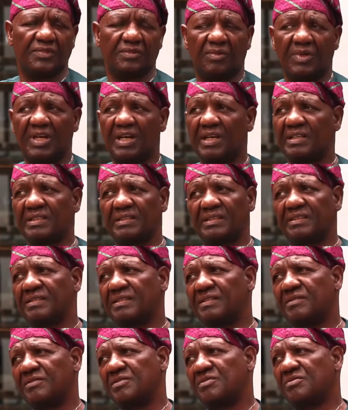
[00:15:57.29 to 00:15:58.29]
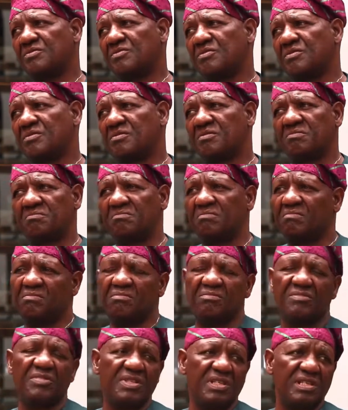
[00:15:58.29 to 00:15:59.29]
Well, you know,
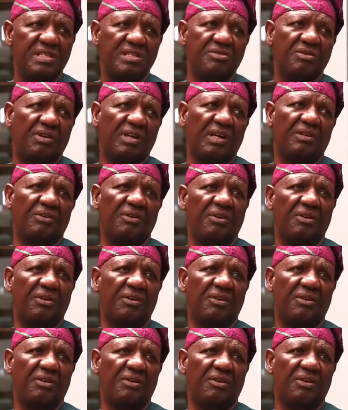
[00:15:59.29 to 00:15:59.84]
you cannot